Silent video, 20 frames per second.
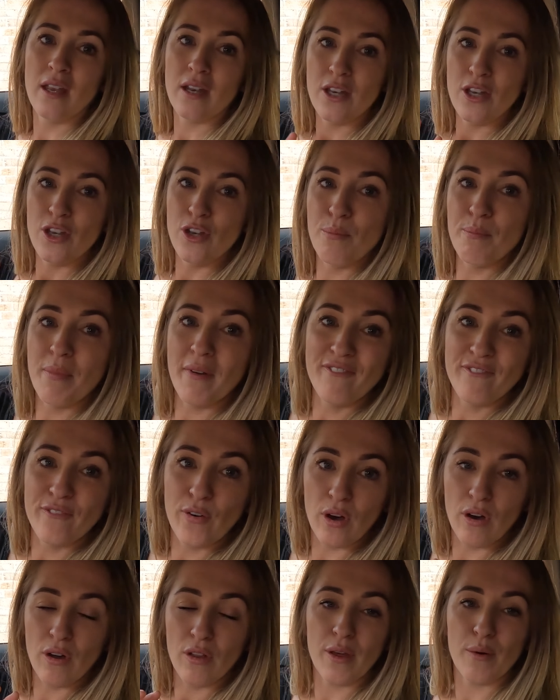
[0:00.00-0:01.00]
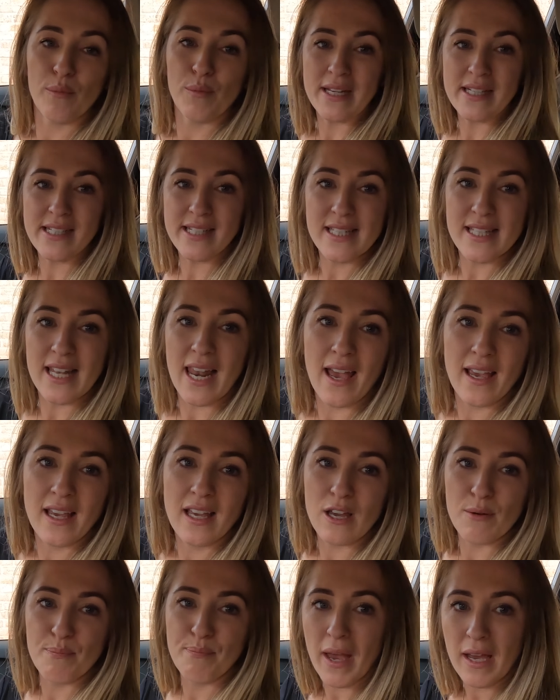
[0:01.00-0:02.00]
Number 4 that we dislike
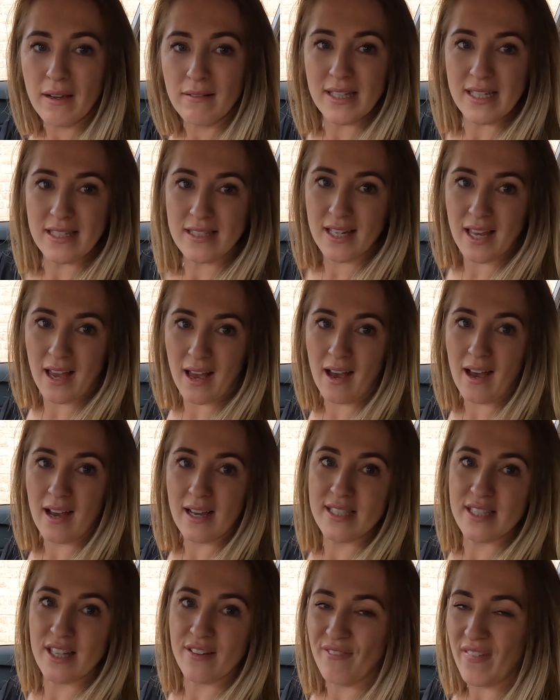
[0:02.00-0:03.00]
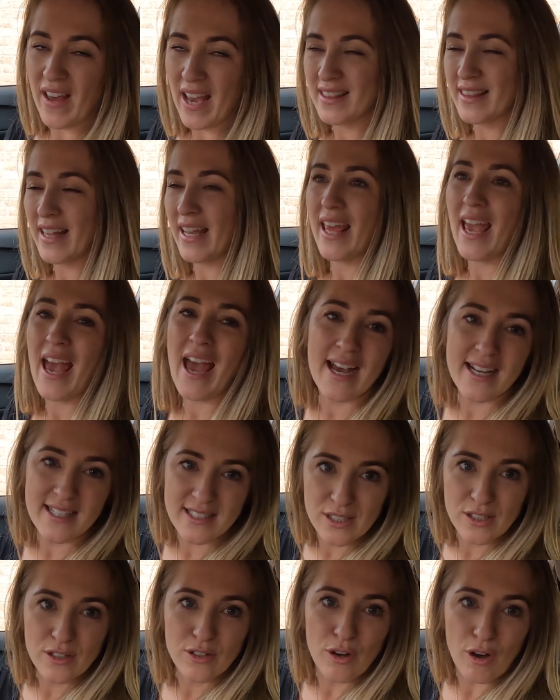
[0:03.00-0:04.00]
about this car is the fact that it
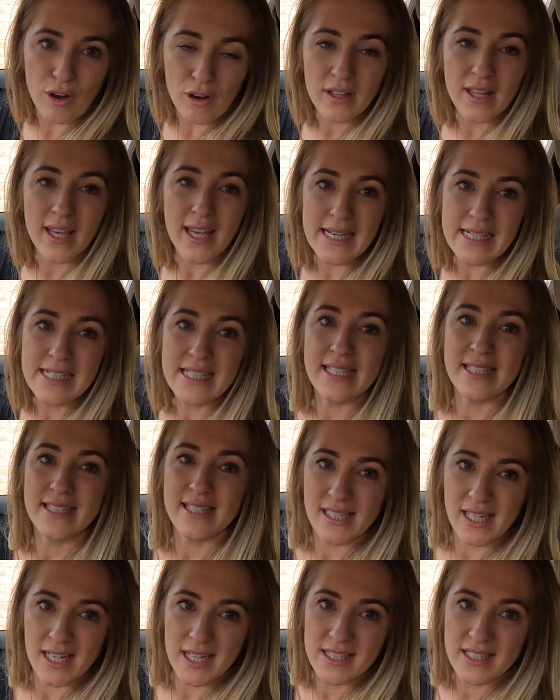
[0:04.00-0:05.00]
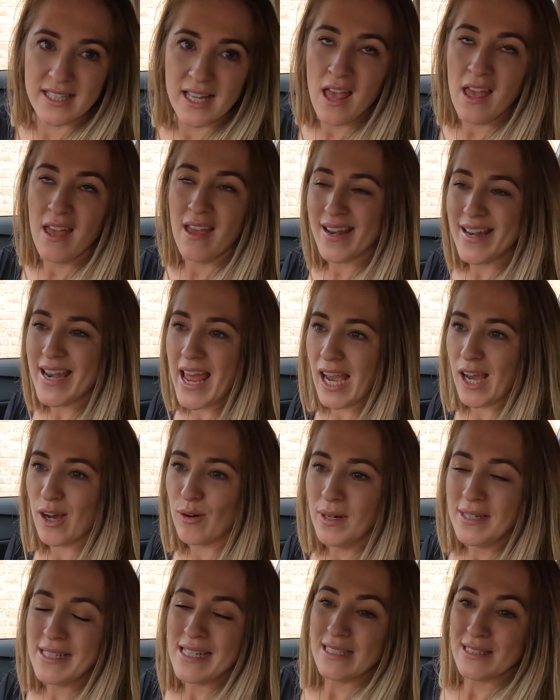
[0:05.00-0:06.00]
hasn't got heated seats. Now,
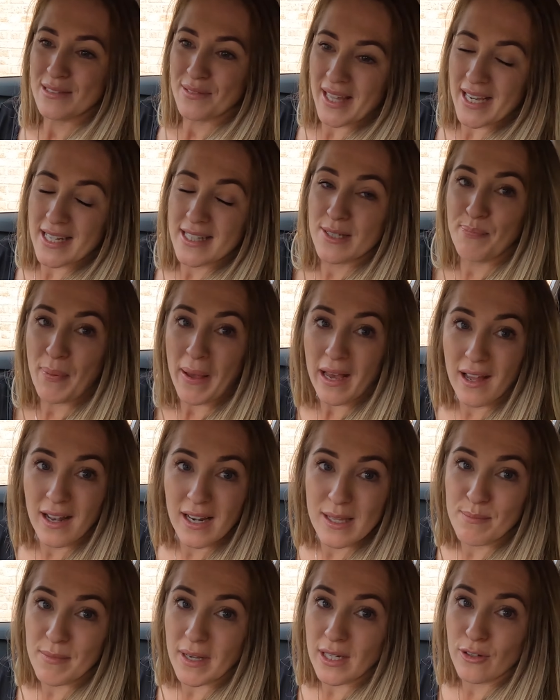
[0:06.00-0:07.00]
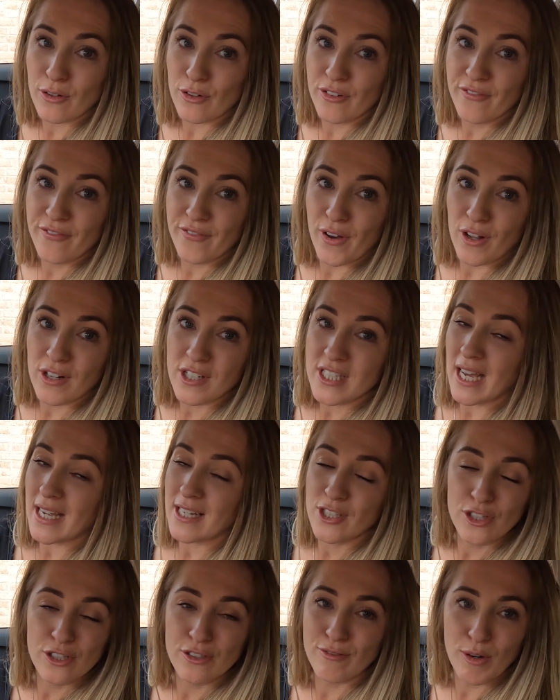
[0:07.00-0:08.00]
that's partly my own fault. I
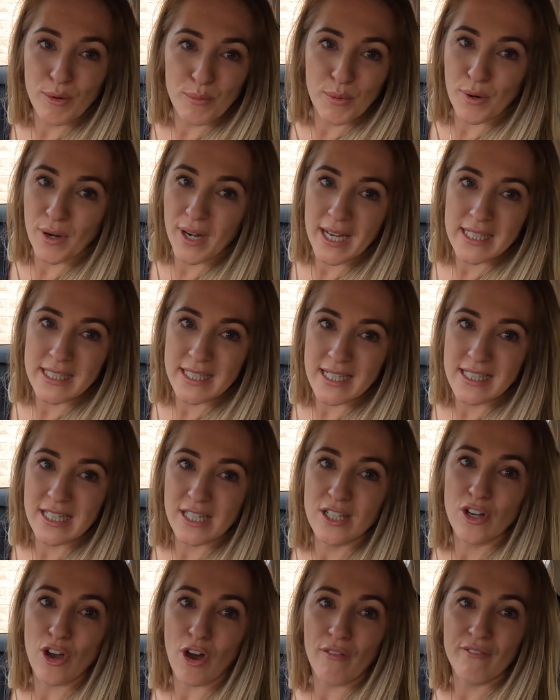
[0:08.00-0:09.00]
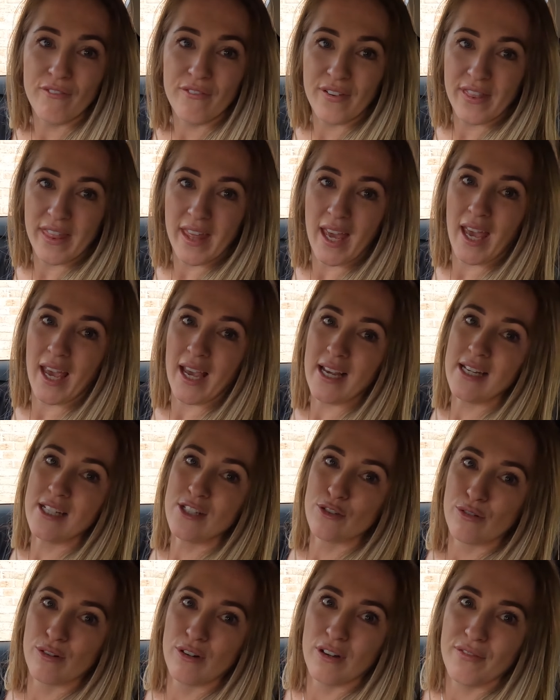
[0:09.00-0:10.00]
should have upgraded and gone for the
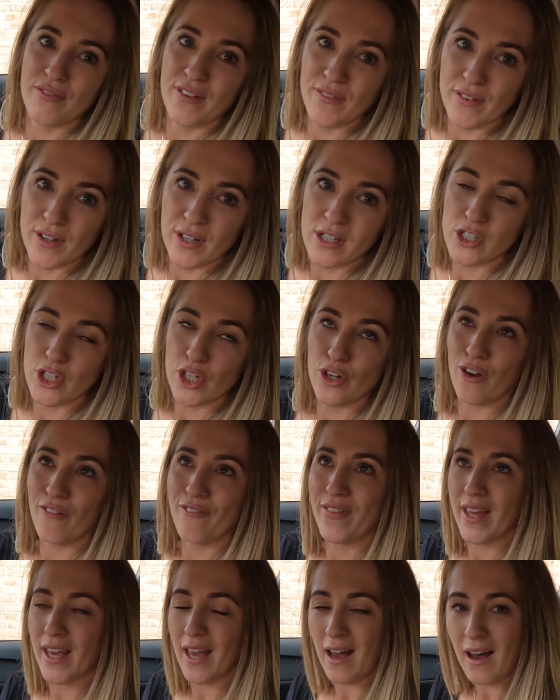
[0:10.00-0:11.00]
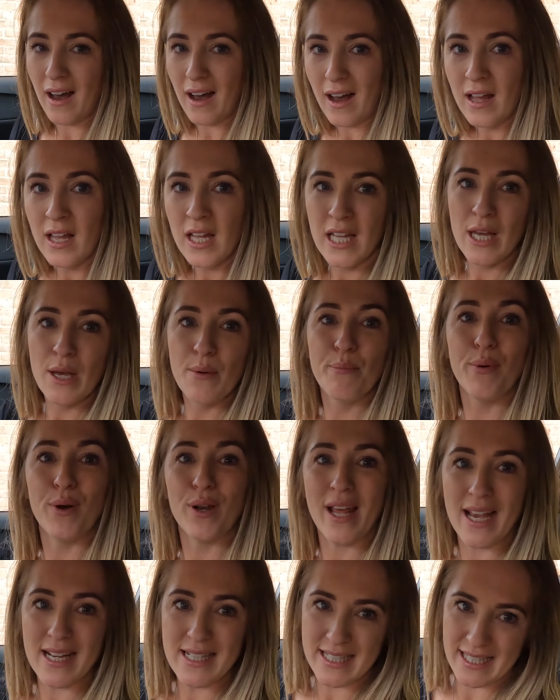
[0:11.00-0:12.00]
trophy version of the car, but
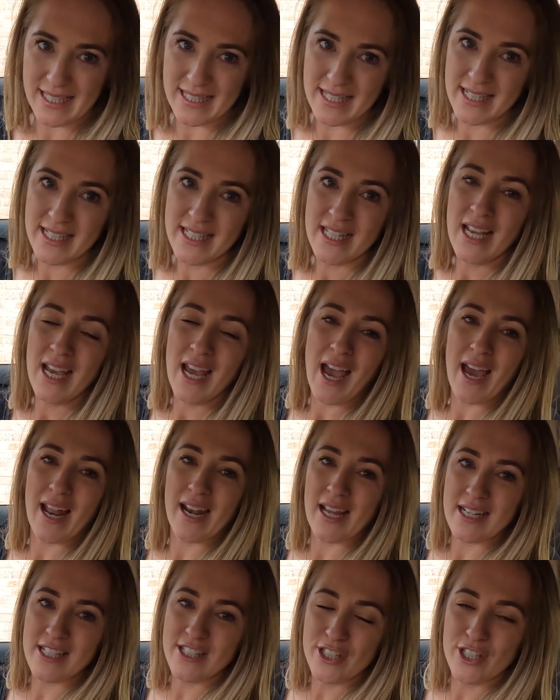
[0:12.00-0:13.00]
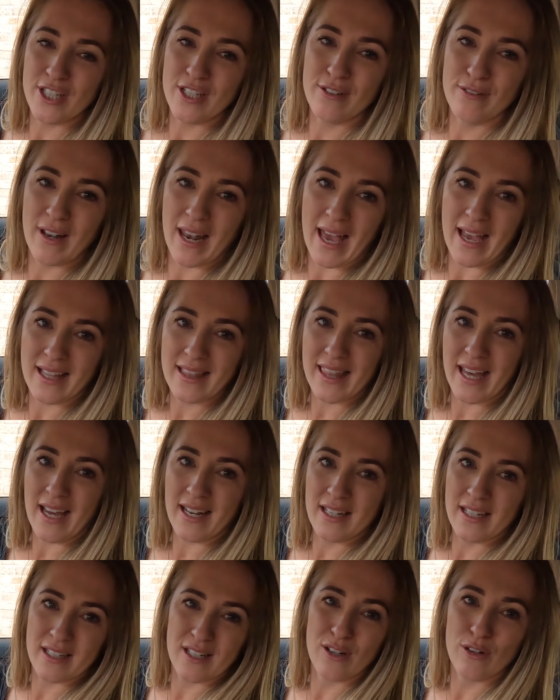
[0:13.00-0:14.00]
I didn't, and I do like that
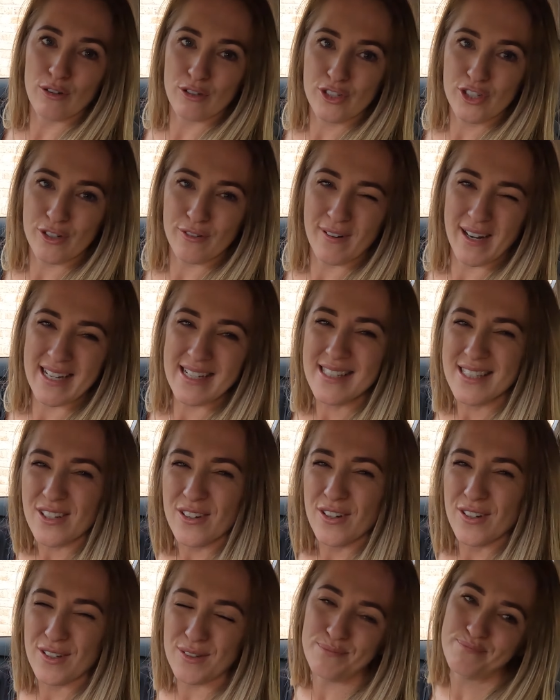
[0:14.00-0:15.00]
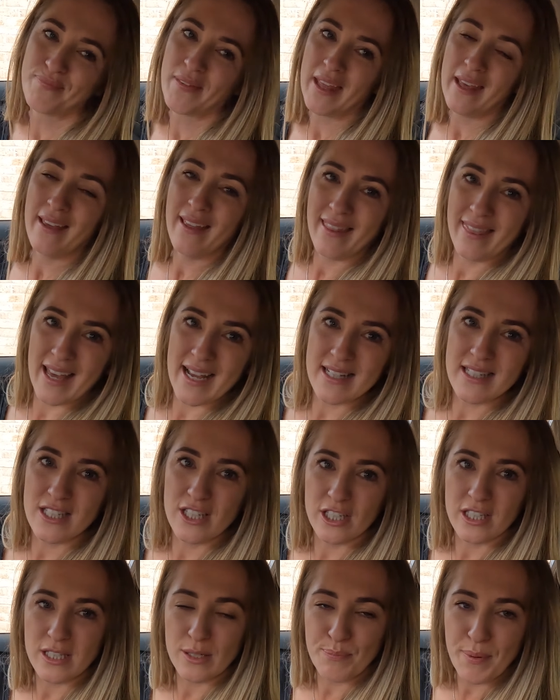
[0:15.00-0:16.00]
little luxury. So that's
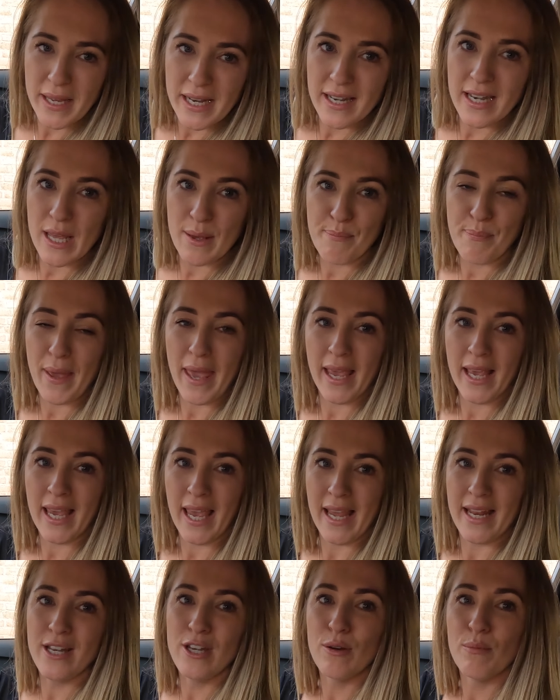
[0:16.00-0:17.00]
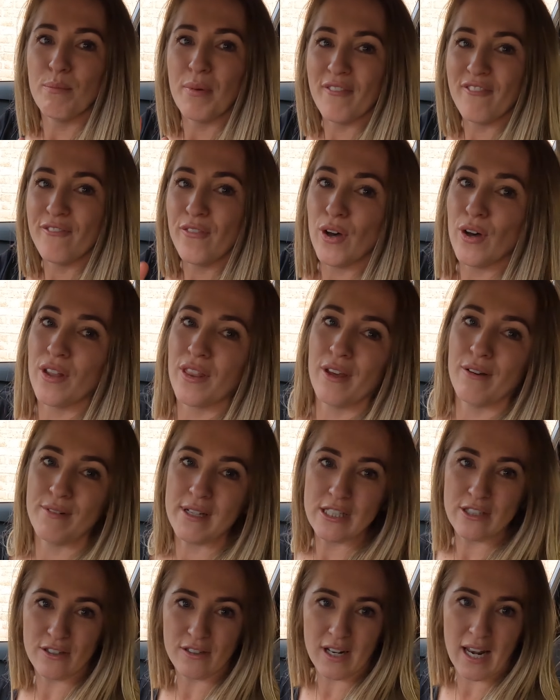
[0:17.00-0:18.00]
just a bit nitpicky. Number 4 that we
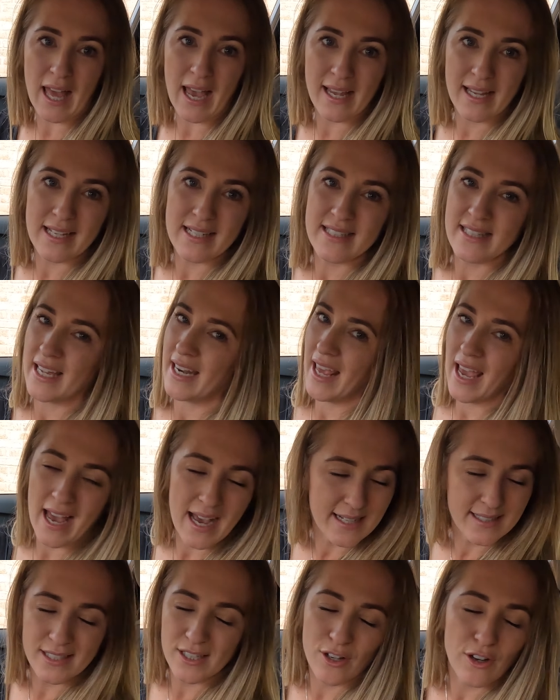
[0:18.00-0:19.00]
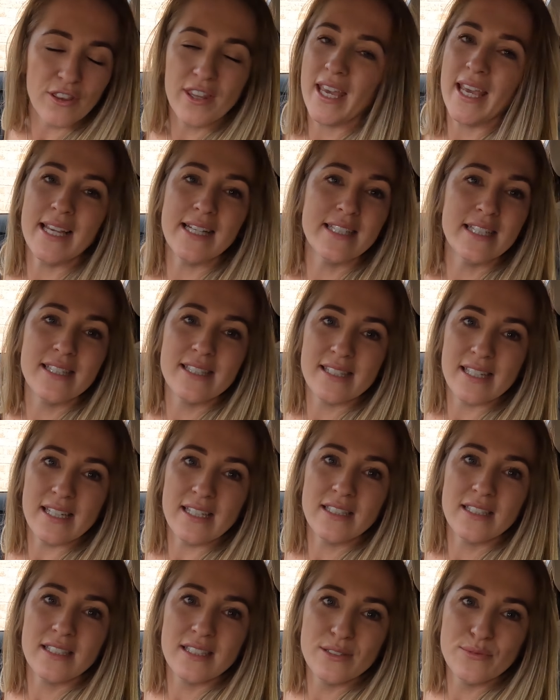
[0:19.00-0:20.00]
don't like is that it hasn't got the heated
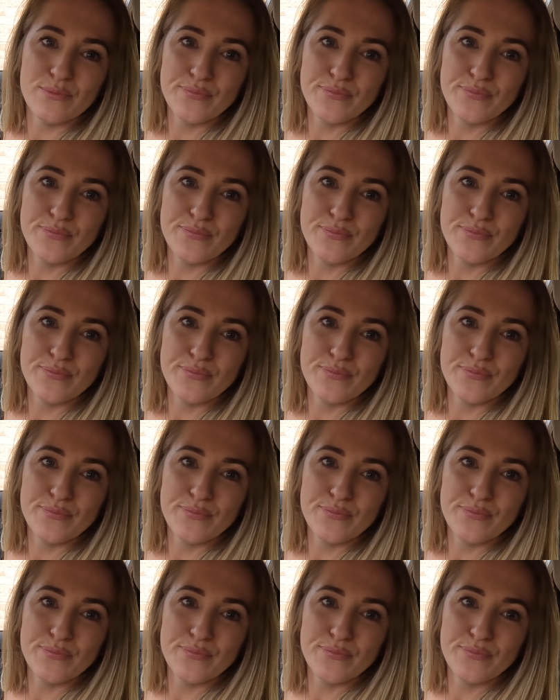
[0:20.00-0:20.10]
seats.